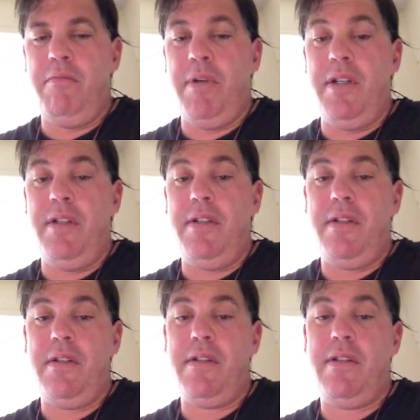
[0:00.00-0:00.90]
But
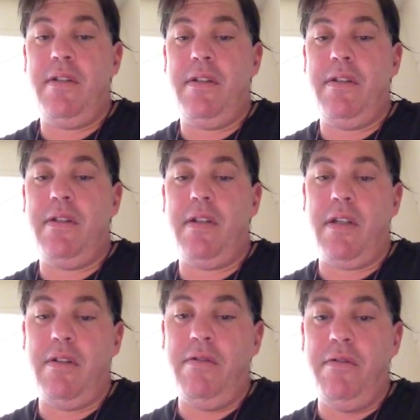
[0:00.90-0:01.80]

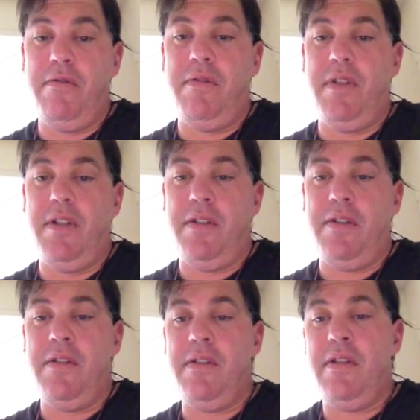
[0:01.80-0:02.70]
the good news is